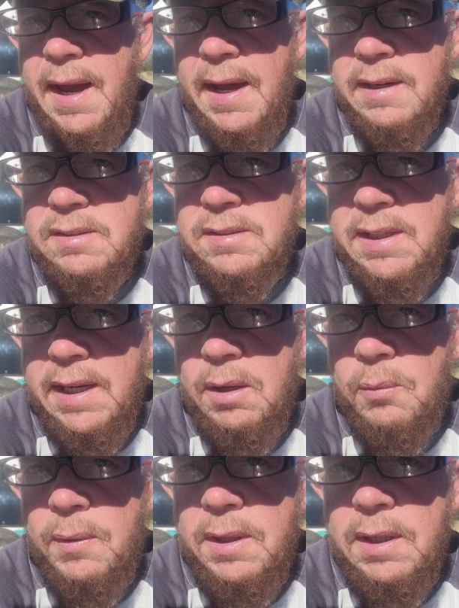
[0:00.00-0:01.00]
I had a
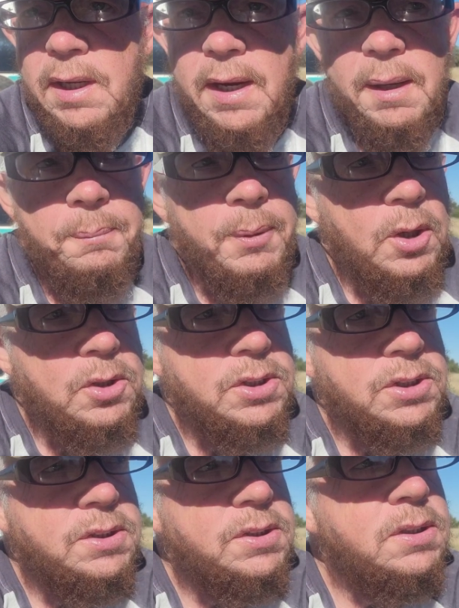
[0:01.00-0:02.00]
second one that I had
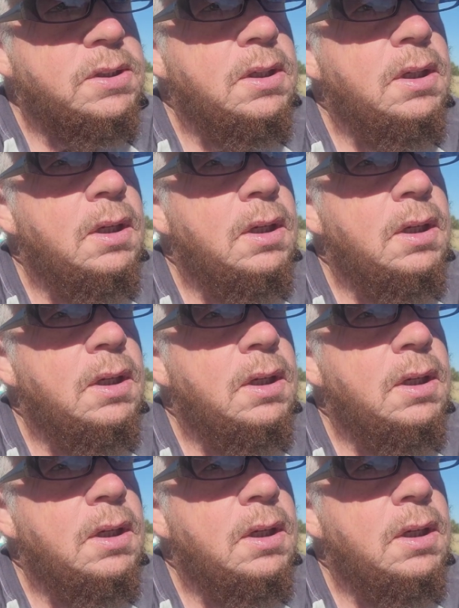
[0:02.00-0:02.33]
purchased.